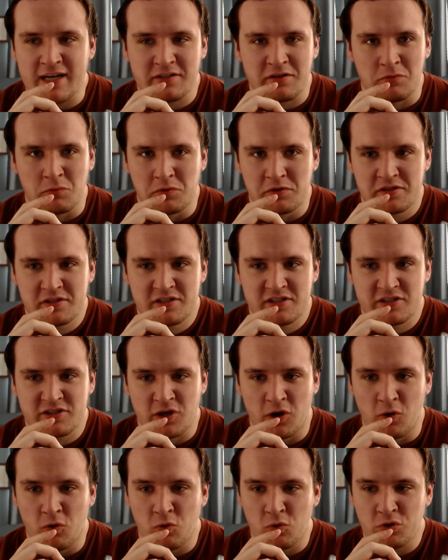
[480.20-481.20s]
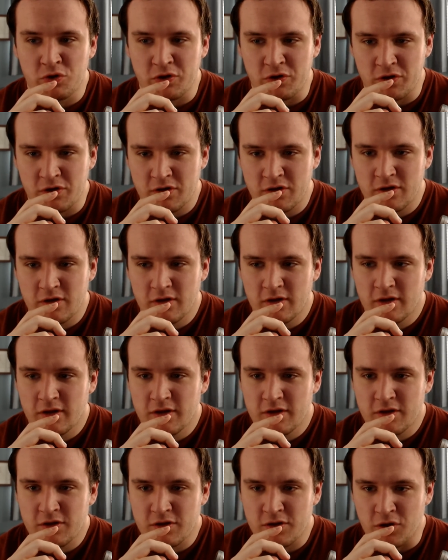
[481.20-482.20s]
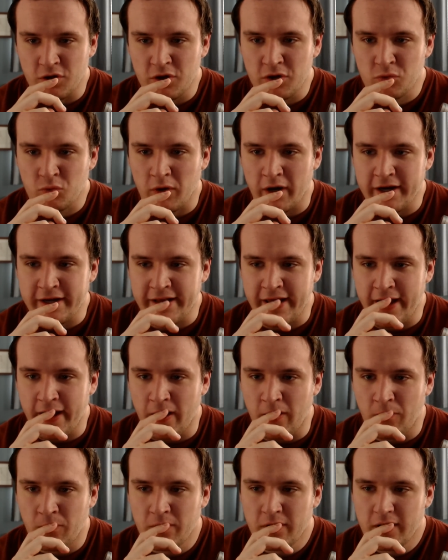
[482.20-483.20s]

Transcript: acting was so good right now.